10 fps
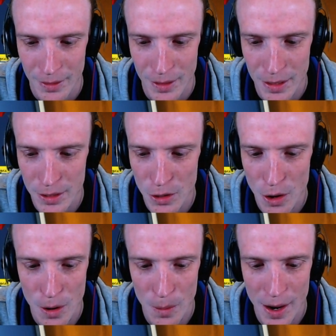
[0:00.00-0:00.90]
There's
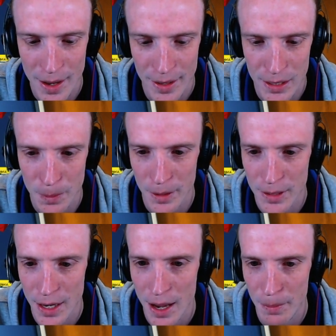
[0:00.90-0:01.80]
no way that's
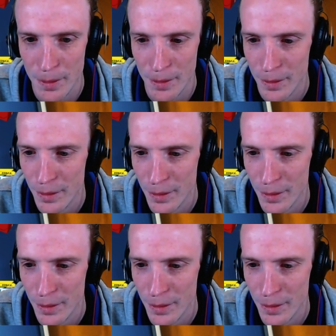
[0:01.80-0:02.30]
supposed to happen.